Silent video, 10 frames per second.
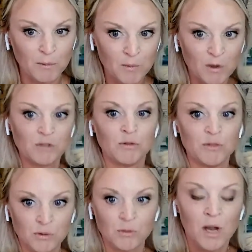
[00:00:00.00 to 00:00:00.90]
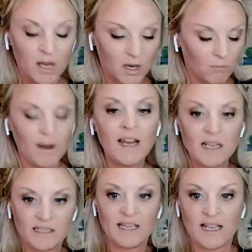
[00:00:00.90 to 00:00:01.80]
we want you to
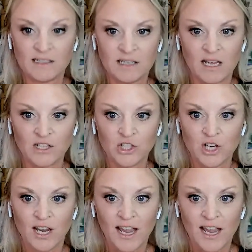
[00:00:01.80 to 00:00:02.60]
rank us as such